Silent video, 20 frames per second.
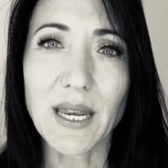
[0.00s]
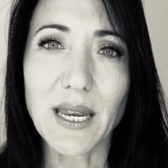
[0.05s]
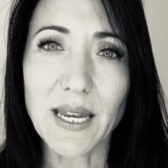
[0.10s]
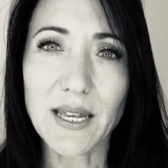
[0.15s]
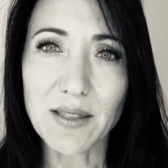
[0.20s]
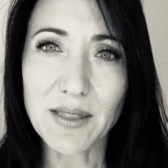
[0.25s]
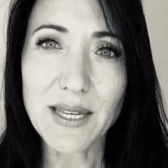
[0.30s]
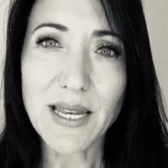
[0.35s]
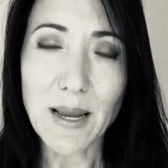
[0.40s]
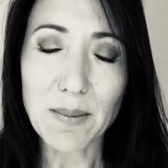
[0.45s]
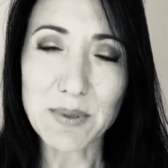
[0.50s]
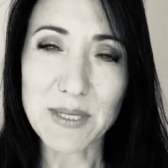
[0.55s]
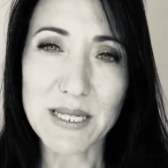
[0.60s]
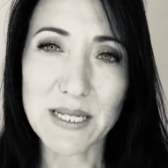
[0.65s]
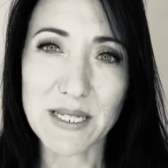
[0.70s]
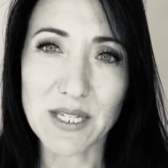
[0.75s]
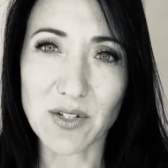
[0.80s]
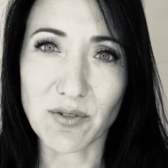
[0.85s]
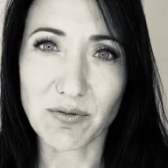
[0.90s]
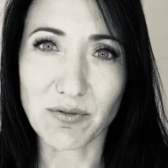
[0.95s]
In the
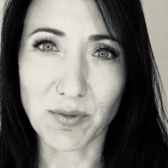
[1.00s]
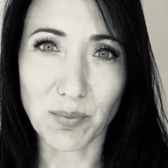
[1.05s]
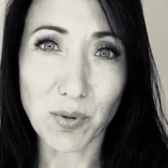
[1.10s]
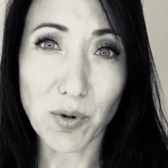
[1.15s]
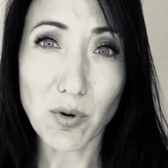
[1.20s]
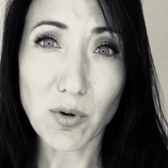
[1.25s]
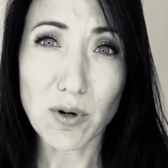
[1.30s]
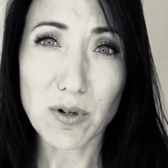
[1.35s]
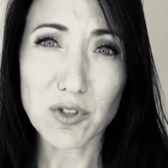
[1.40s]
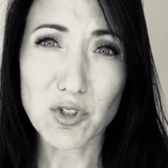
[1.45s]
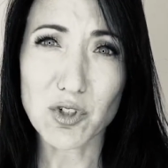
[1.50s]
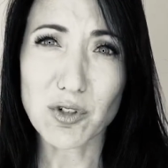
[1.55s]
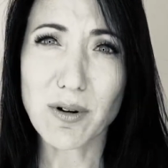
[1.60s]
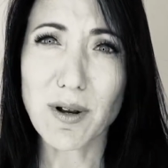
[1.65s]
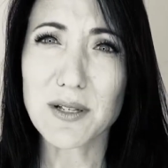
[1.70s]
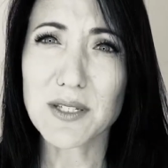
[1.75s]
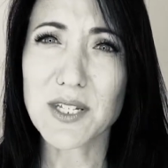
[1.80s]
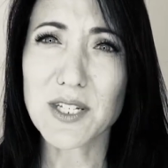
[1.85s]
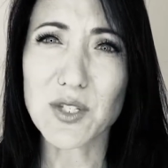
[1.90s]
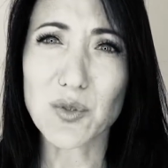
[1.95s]
absence of rapport,
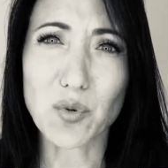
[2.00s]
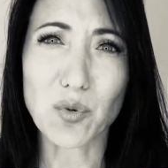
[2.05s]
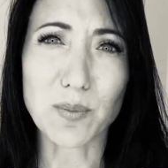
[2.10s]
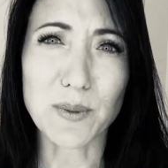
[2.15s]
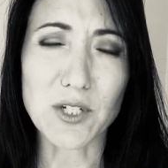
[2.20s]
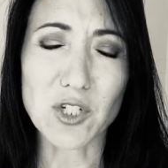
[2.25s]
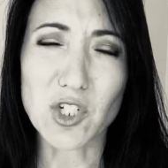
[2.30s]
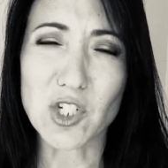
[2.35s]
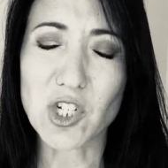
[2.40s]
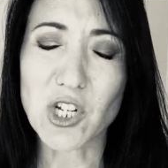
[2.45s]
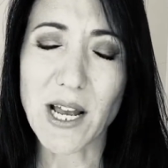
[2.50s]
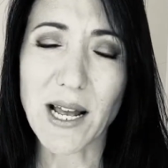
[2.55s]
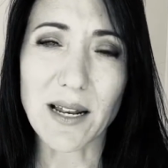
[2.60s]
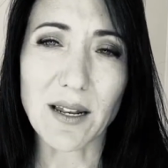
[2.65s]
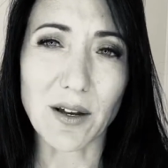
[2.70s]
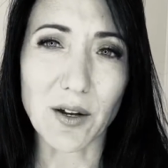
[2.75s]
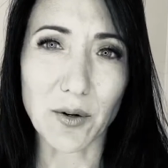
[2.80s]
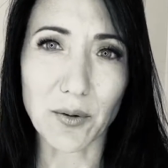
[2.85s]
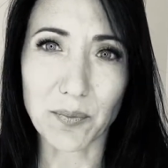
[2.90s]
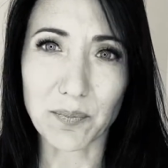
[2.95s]
trances will be
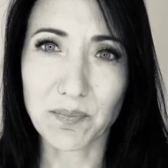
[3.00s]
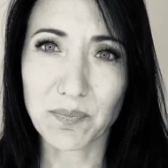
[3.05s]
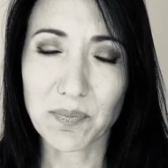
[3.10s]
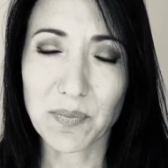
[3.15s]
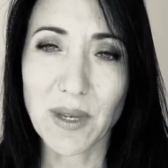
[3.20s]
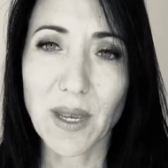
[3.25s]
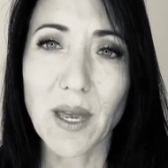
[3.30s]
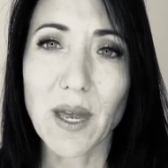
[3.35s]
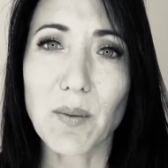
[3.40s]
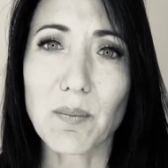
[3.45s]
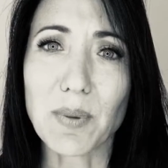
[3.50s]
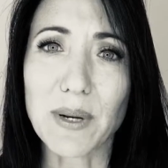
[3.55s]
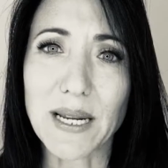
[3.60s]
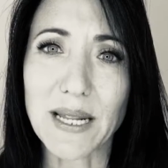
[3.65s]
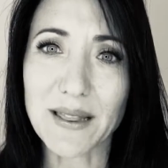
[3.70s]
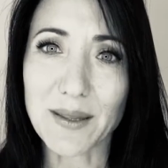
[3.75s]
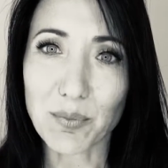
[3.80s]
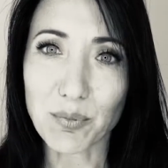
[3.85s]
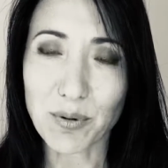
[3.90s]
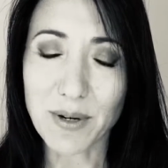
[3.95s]
shallow, but
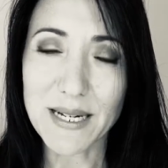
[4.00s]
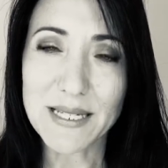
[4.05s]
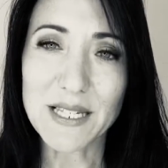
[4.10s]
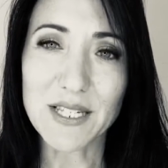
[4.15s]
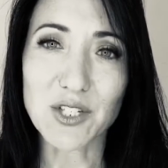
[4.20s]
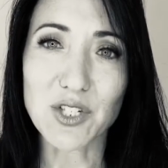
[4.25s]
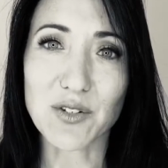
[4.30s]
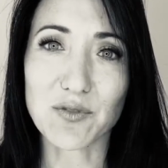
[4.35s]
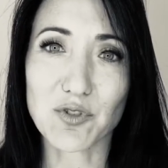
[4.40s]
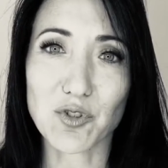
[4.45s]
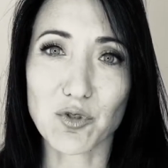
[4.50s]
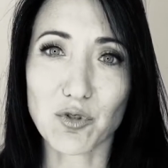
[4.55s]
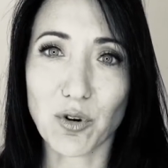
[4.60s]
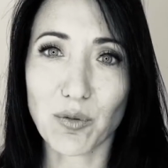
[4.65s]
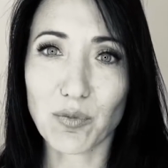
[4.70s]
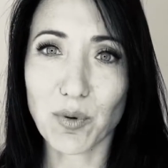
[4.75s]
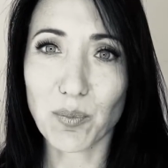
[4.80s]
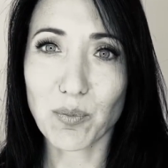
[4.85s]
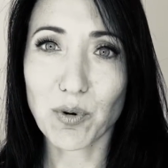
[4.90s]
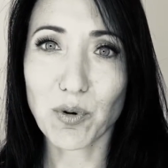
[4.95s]
in the presence of
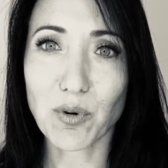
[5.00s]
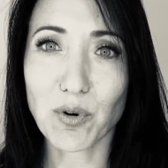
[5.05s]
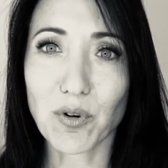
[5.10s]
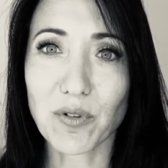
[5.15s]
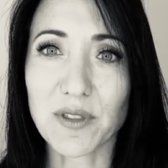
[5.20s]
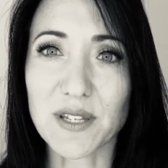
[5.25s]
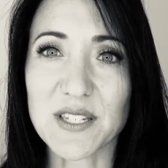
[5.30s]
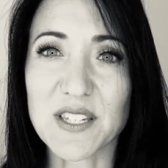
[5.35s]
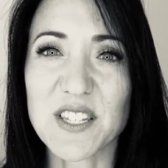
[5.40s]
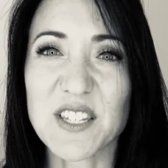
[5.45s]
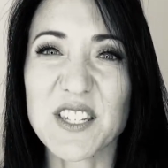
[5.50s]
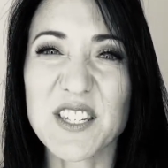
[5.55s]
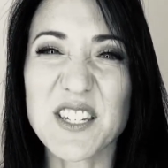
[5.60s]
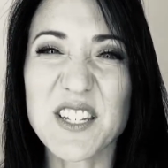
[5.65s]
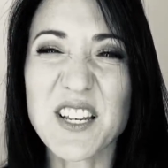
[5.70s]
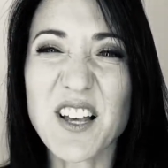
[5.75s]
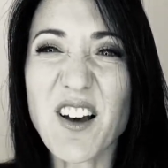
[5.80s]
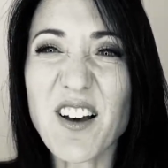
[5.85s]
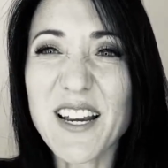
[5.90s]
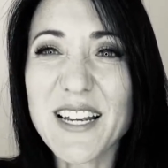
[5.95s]
strong rapport, the
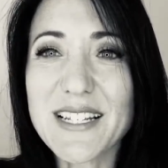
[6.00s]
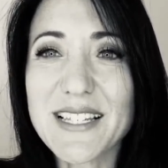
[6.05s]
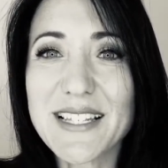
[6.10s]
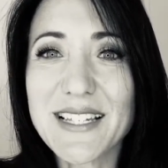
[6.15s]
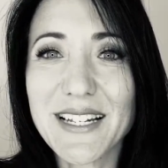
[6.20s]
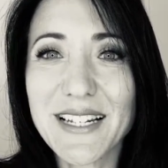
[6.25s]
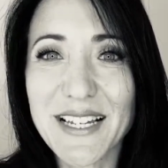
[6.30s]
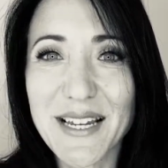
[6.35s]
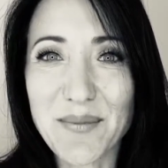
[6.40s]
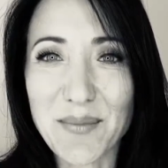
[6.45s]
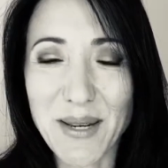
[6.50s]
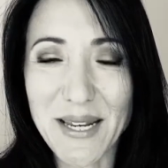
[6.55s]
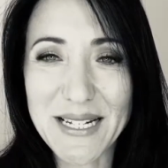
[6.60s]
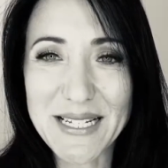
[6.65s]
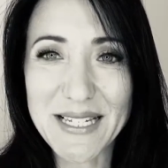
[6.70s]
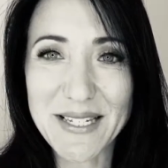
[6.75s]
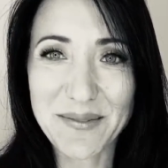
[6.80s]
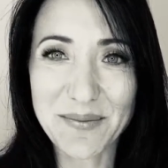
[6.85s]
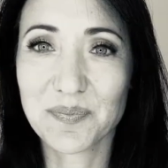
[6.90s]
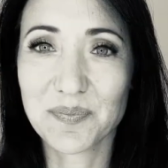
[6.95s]
sky is the
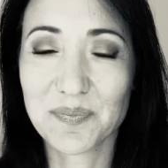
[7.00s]
limit.